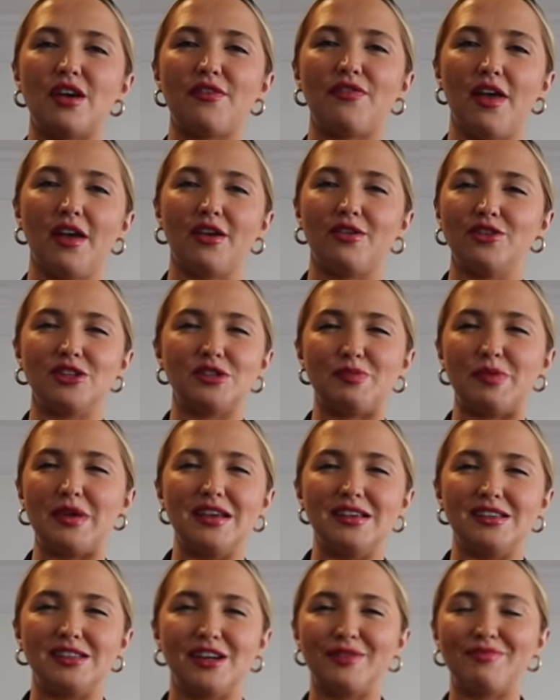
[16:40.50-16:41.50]
I felt like would just be
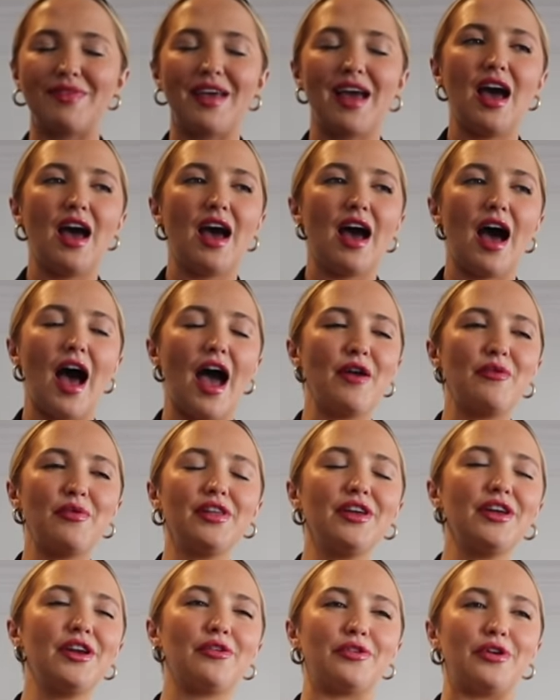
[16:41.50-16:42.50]
easier. I
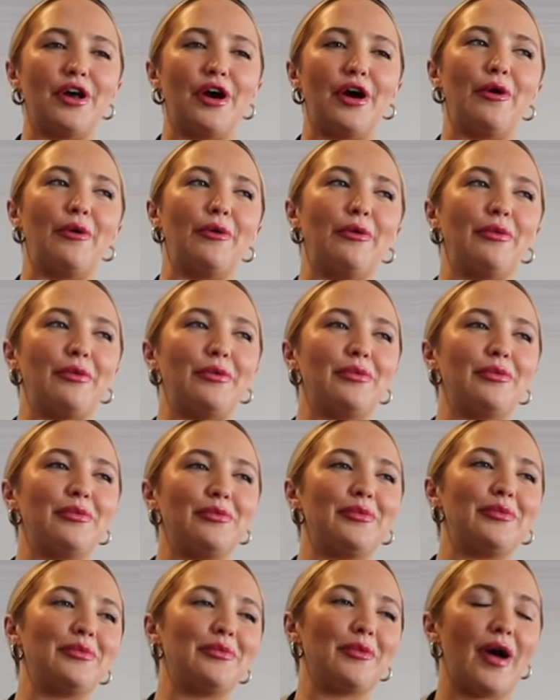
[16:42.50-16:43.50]
really don't know,
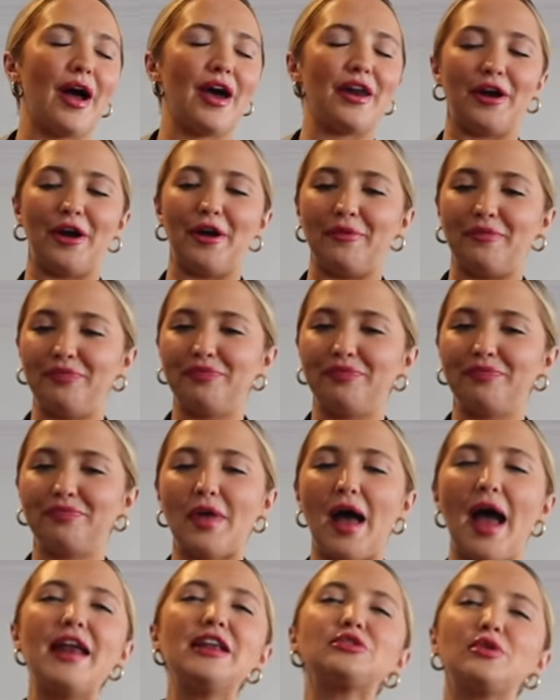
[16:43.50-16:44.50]
I don't know.
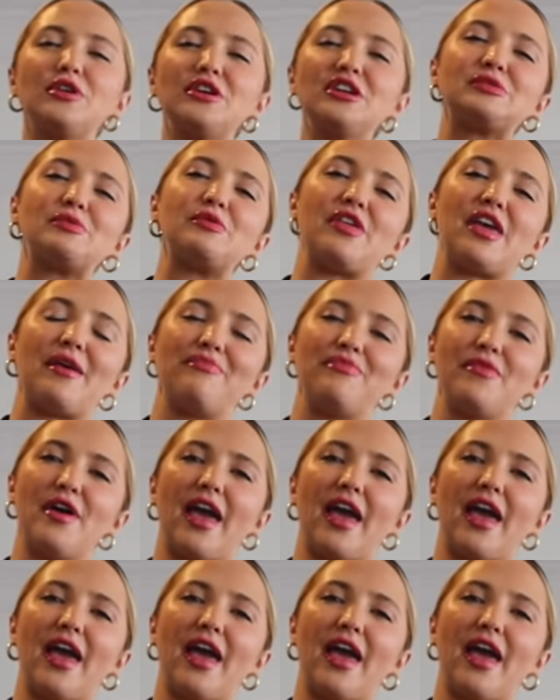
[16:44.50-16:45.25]
I just wanted a smoothie,